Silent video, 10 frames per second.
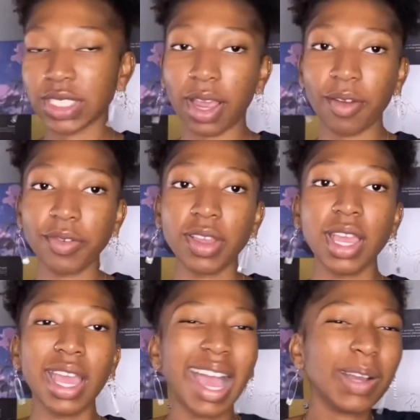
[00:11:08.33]
stuff,
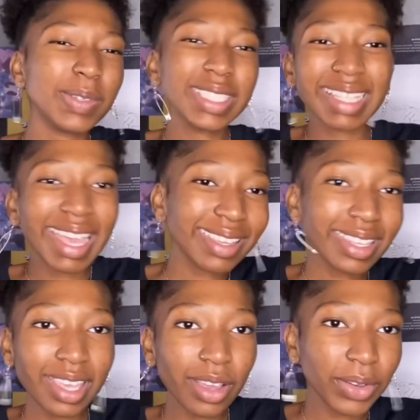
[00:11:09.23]
I was like,
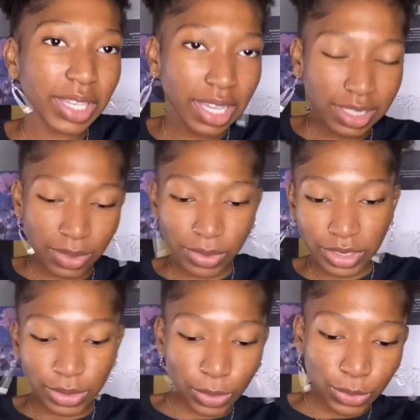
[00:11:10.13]
eh, okay, so
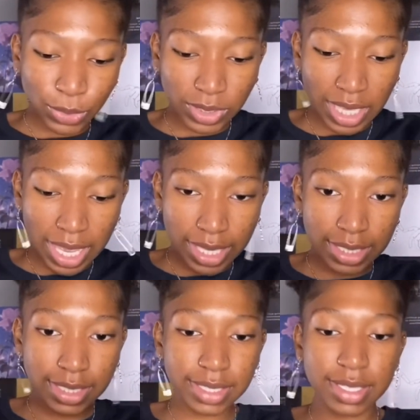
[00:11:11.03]
it's true to
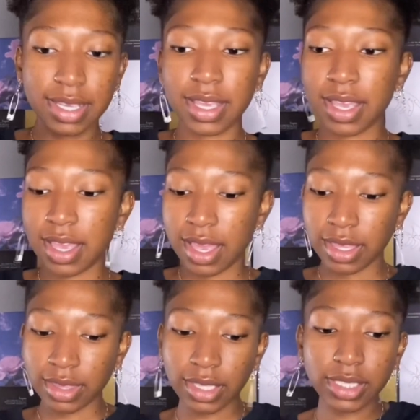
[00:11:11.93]
size.
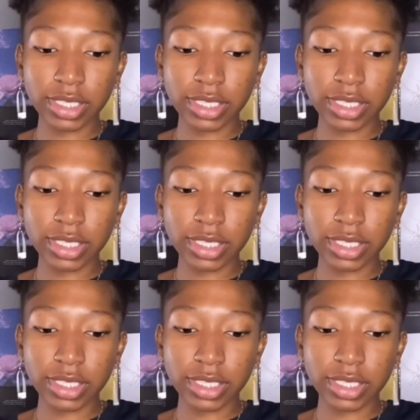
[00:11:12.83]
This